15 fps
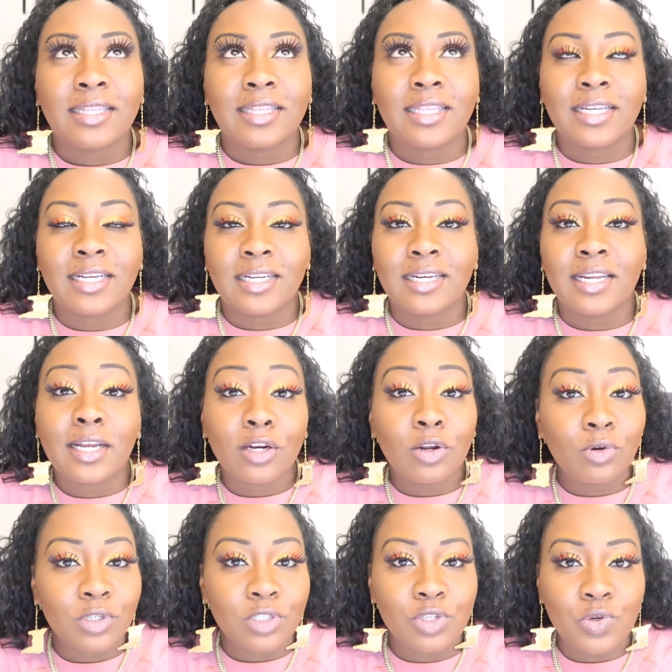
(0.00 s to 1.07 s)
the
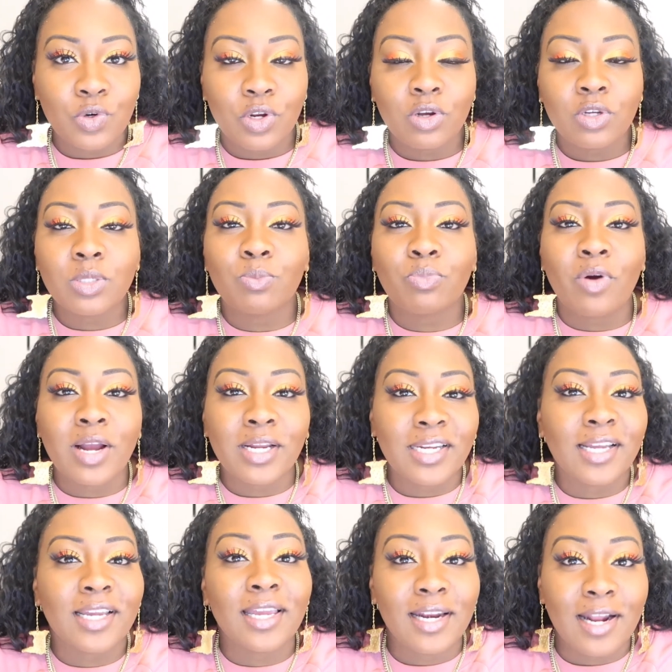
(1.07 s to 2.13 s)
Nickelodeon Studios brung
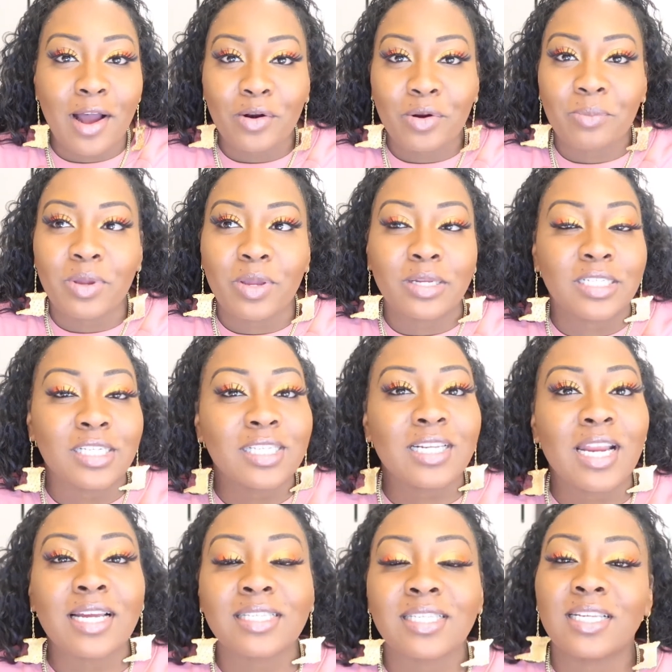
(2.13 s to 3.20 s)
the kid out of me. Just
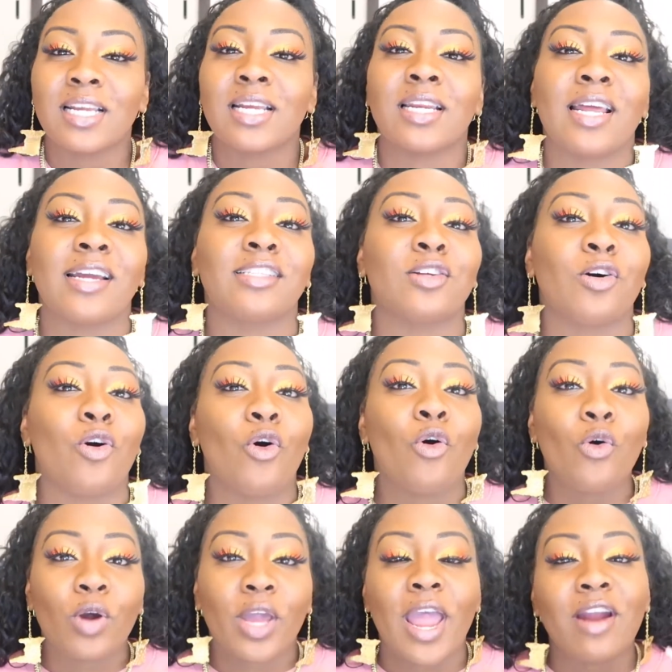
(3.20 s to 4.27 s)
like seeing like the
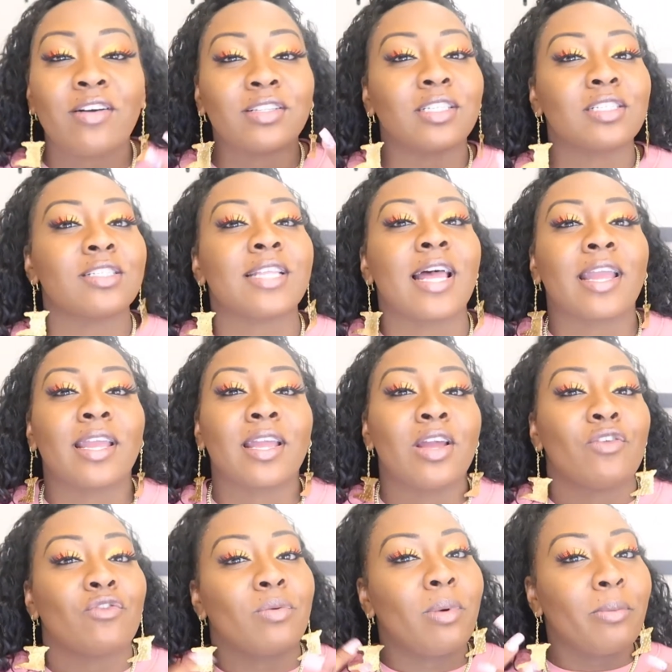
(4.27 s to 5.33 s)
old characters. Like,
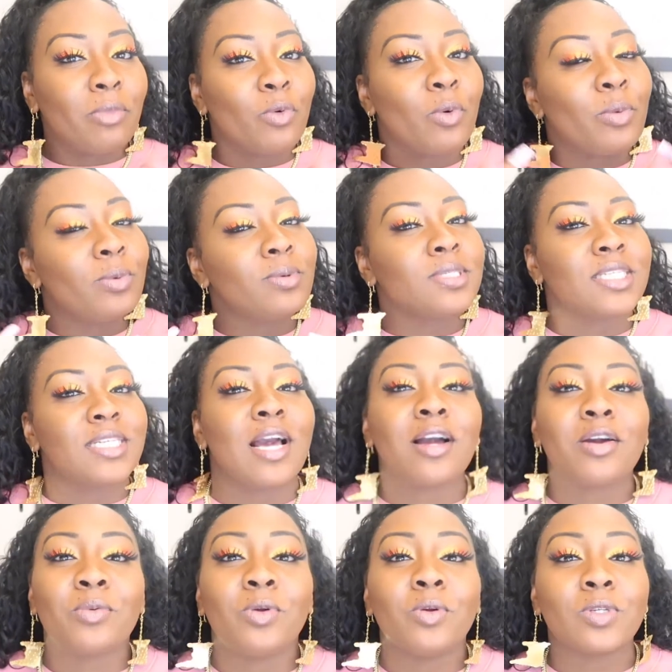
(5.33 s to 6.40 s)
remember when we was
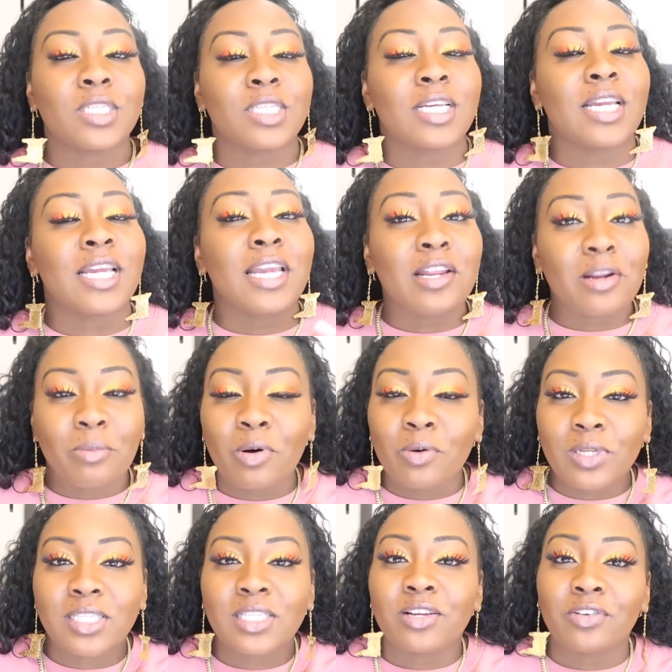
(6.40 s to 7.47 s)
young, we used to eat a
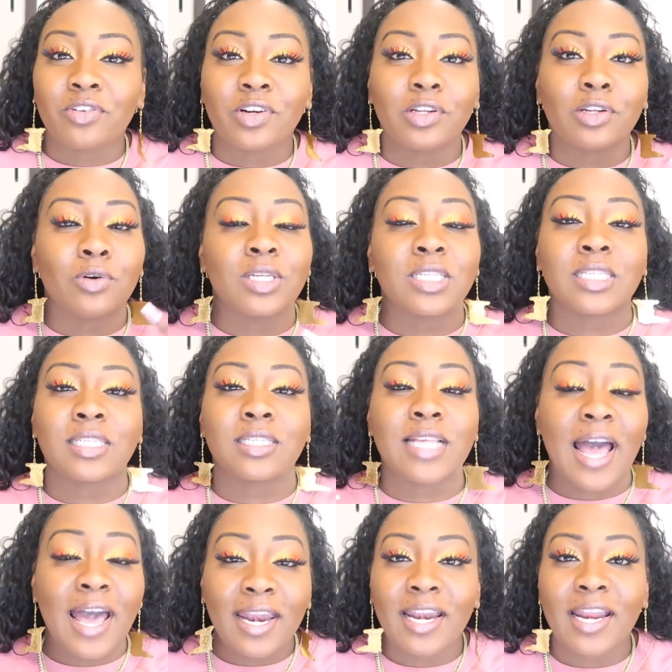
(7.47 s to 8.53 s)
bowl of cereal on
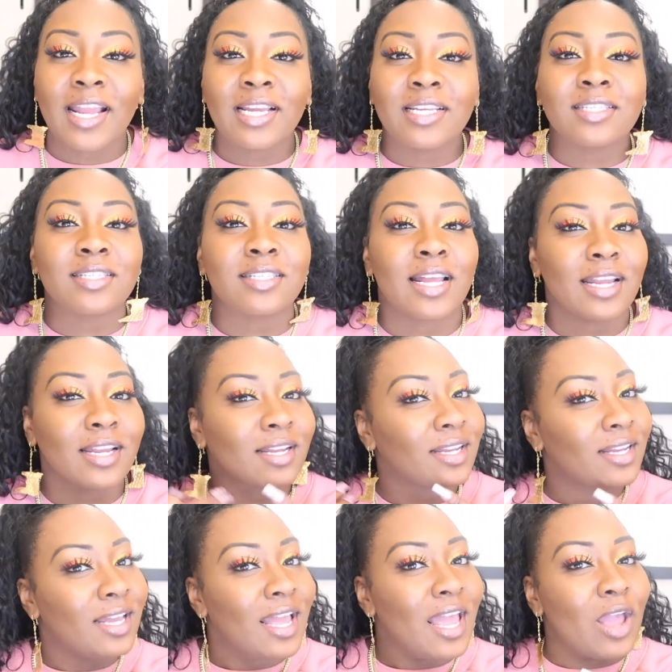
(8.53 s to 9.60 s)
Saturdays, like,
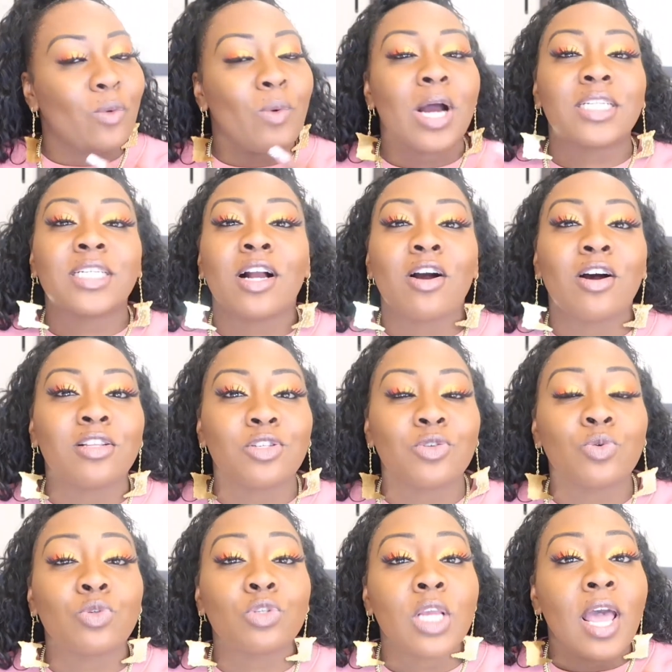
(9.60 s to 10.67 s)
and watch our
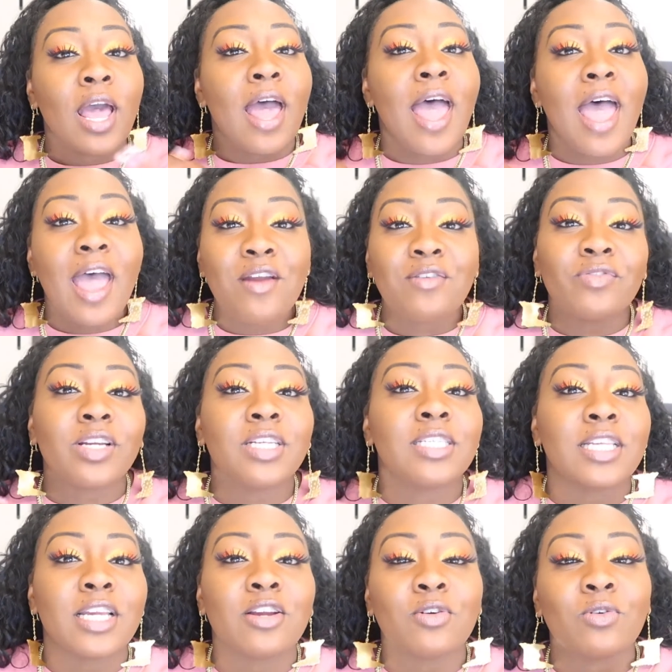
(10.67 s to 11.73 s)
cartoons? Every
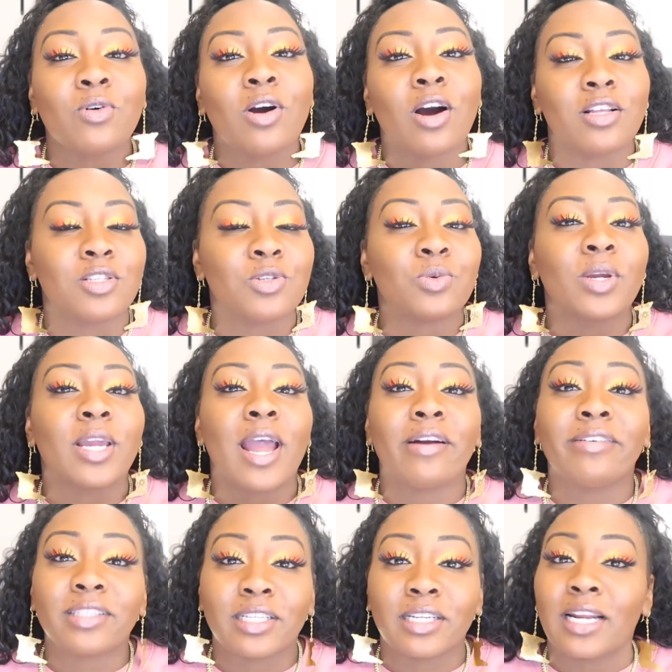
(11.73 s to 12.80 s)
single cartoon
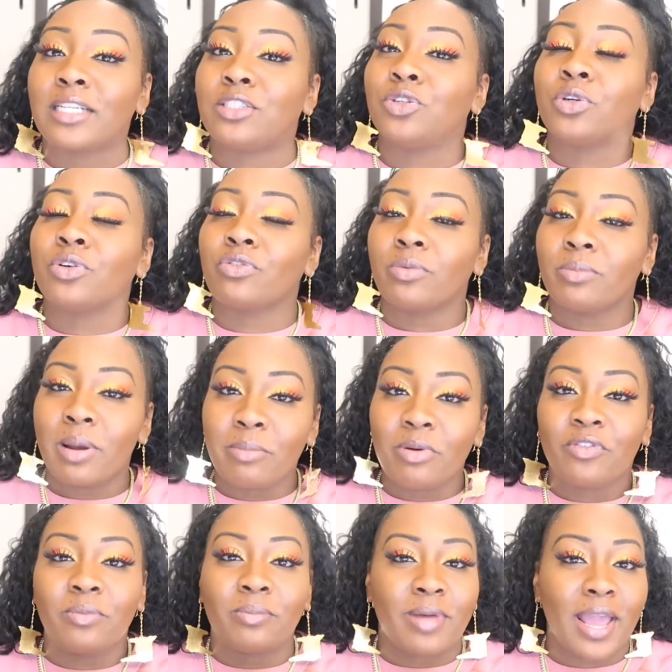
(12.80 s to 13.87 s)
character that you can remember
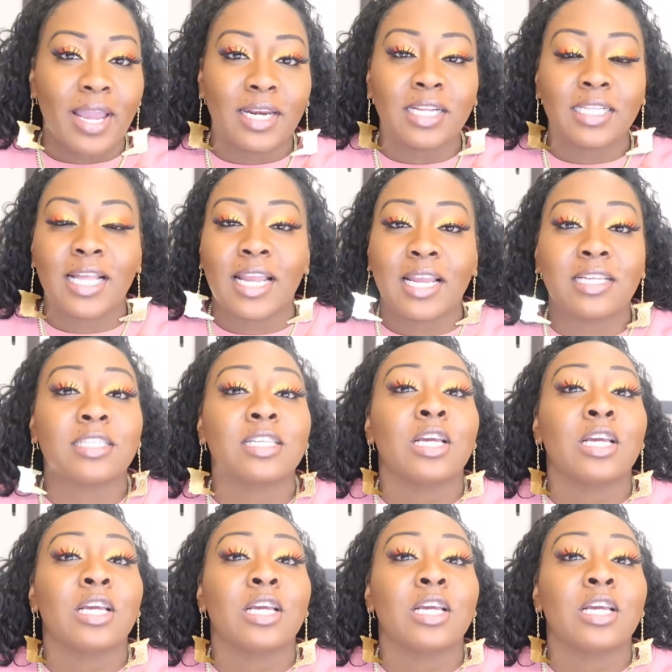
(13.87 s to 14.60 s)
from back in the days